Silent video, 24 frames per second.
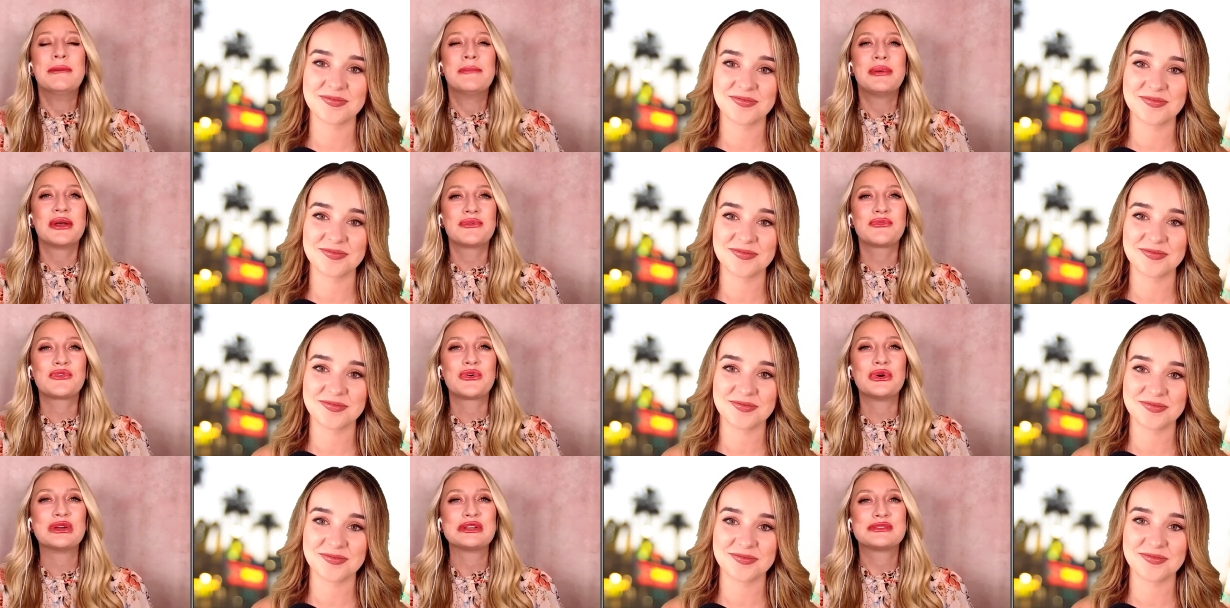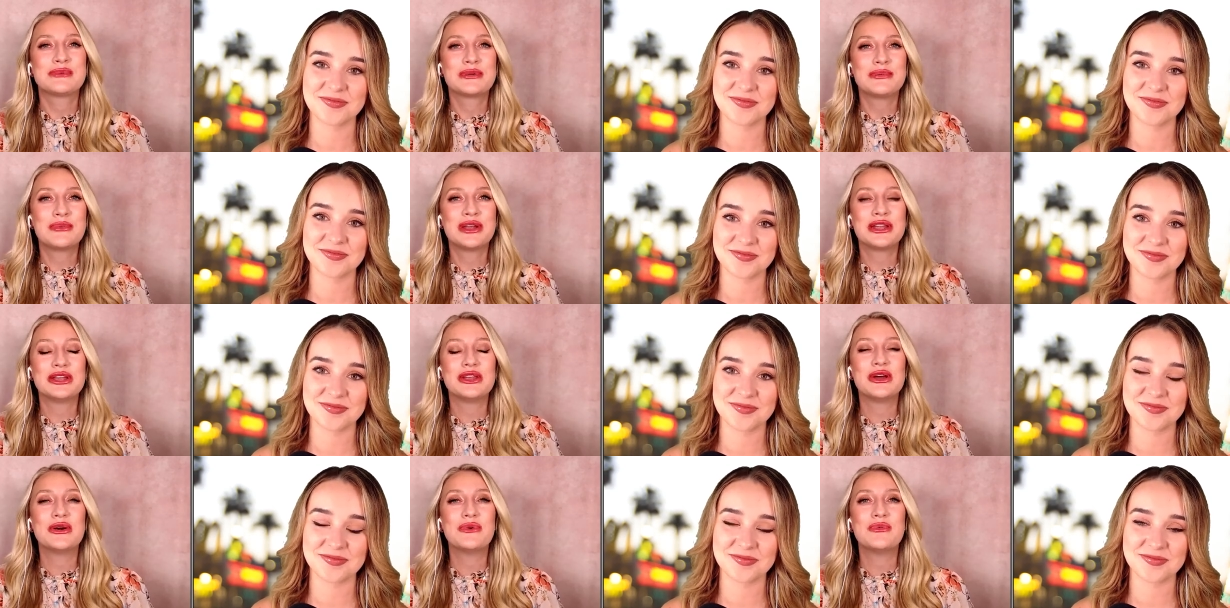Speaker 1: But of course, we
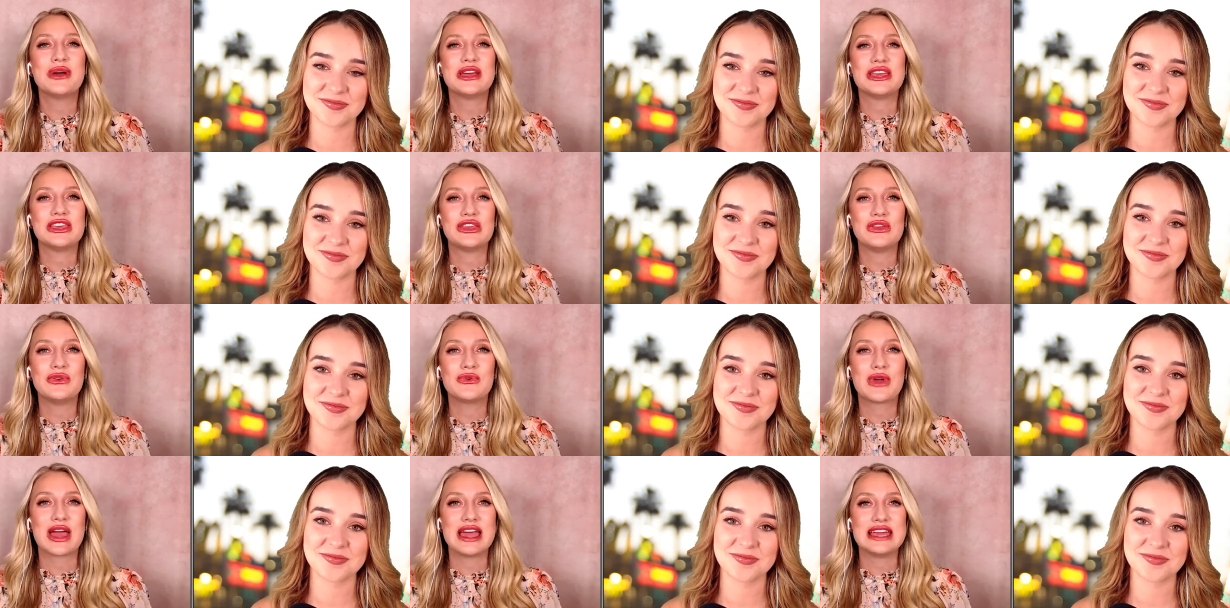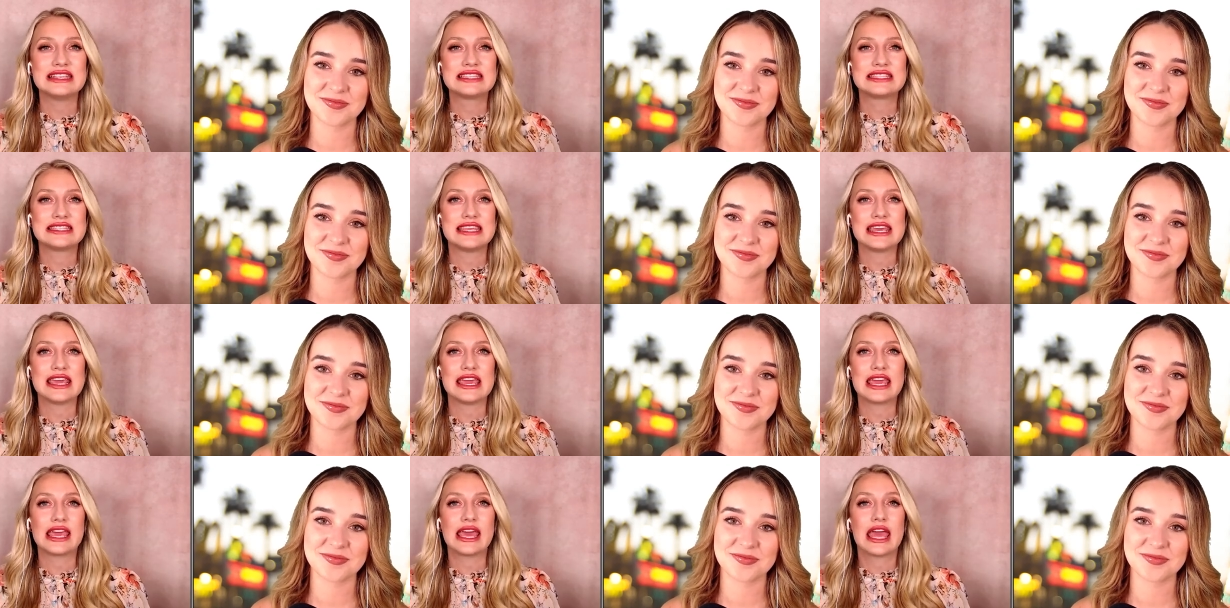want to know what you guys
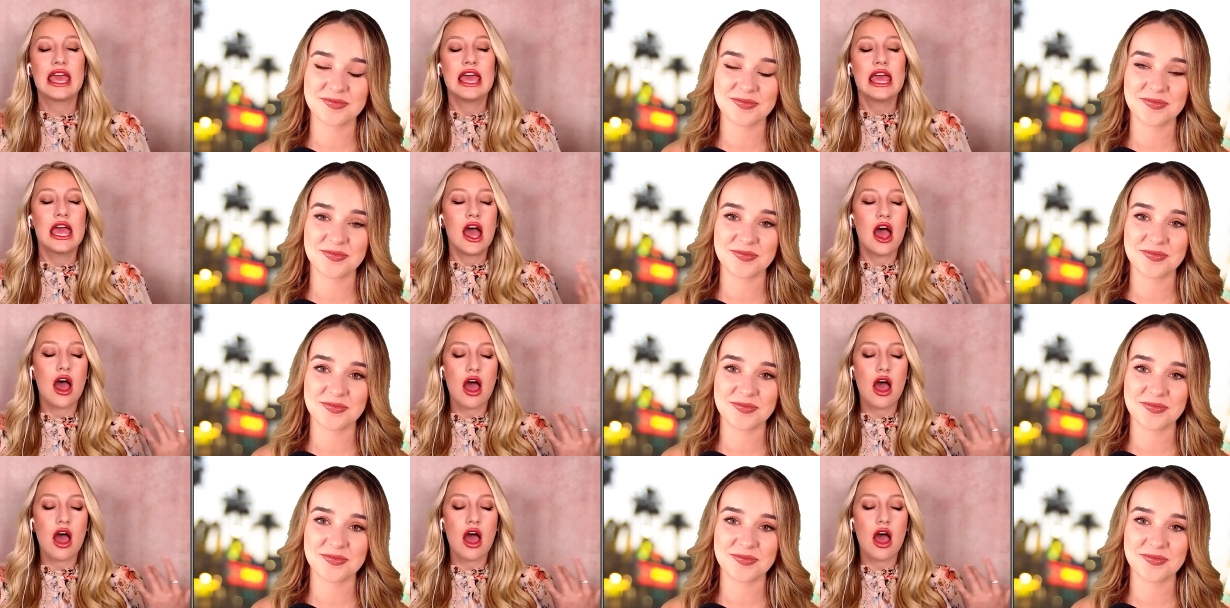think.